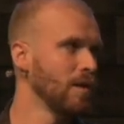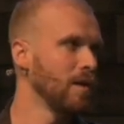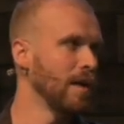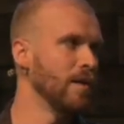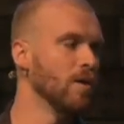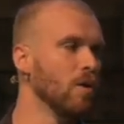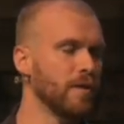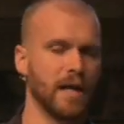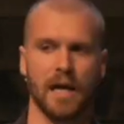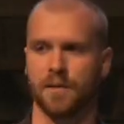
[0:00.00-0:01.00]
And know
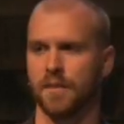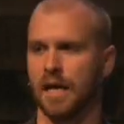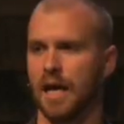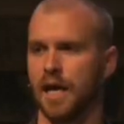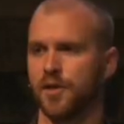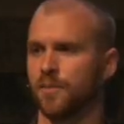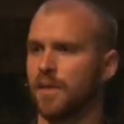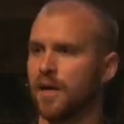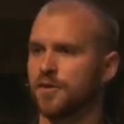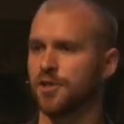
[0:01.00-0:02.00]
that I am God. Your
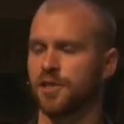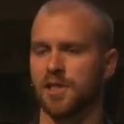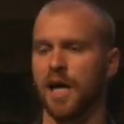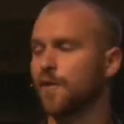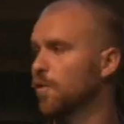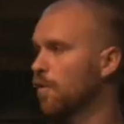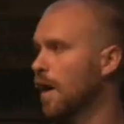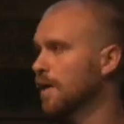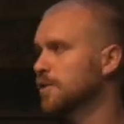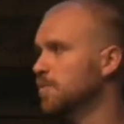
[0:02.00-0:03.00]
marriage is on the
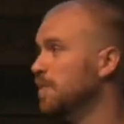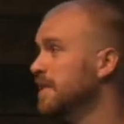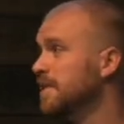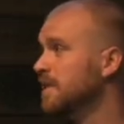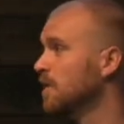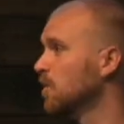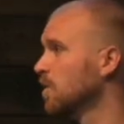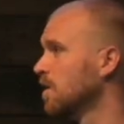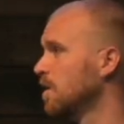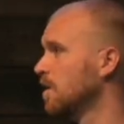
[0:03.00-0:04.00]
rocks. Be still
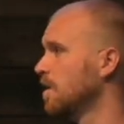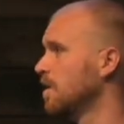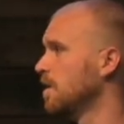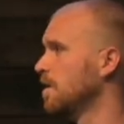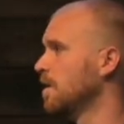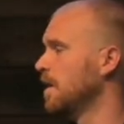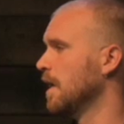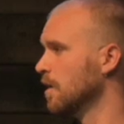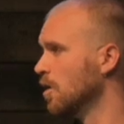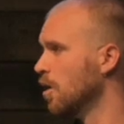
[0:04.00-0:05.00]

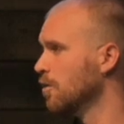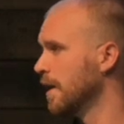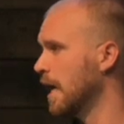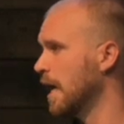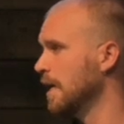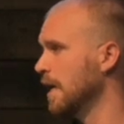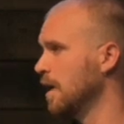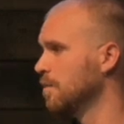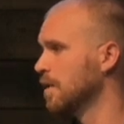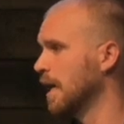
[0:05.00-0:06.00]
and know that I
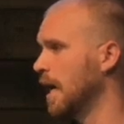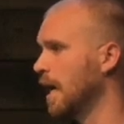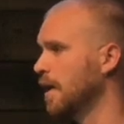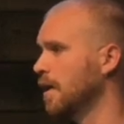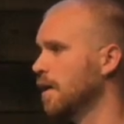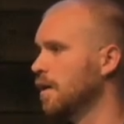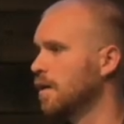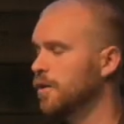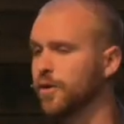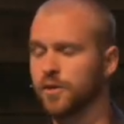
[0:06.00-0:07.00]
am God.
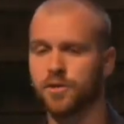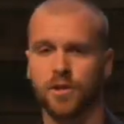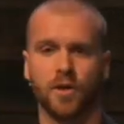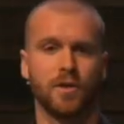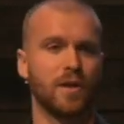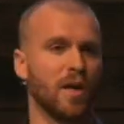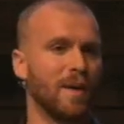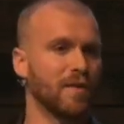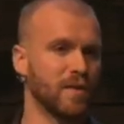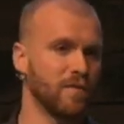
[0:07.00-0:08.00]
You're concerned
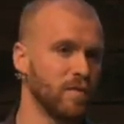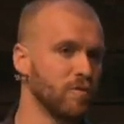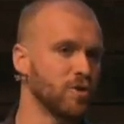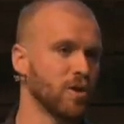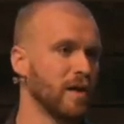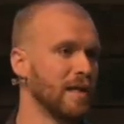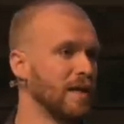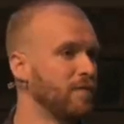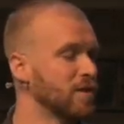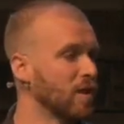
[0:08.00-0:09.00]
about the future and
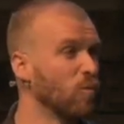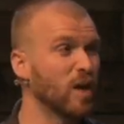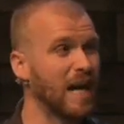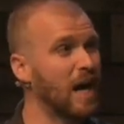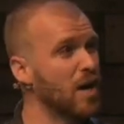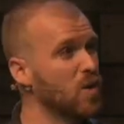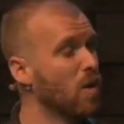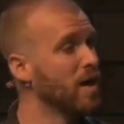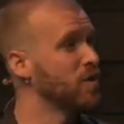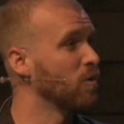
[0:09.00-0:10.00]
if it's going to work out how you
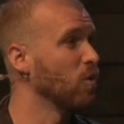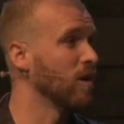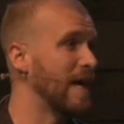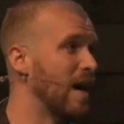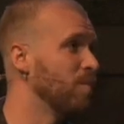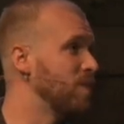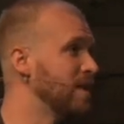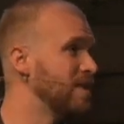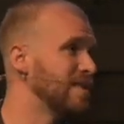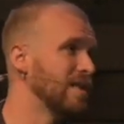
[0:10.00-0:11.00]
want it to work out. Be
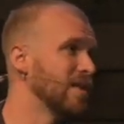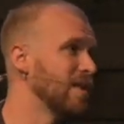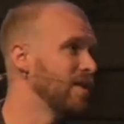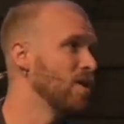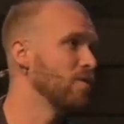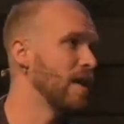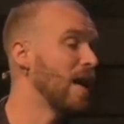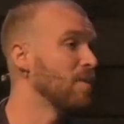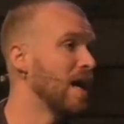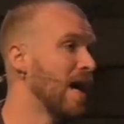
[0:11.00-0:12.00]
still and know that I
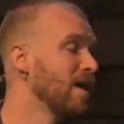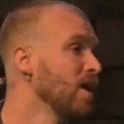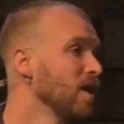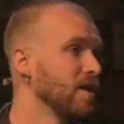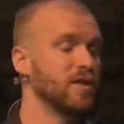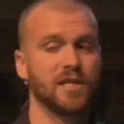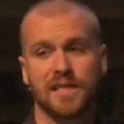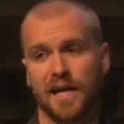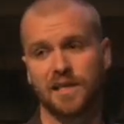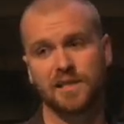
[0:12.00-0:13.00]
am God. You just
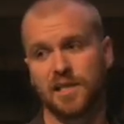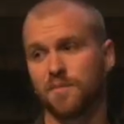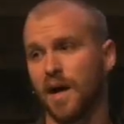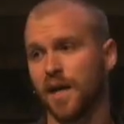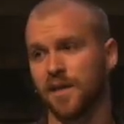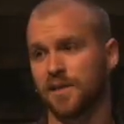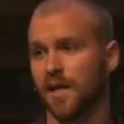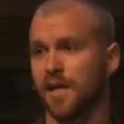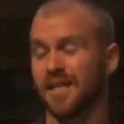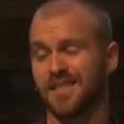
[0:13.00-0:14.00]
got a C minus on
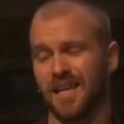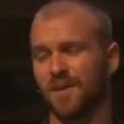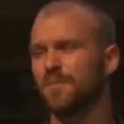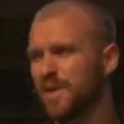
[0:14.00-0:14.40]
an exam.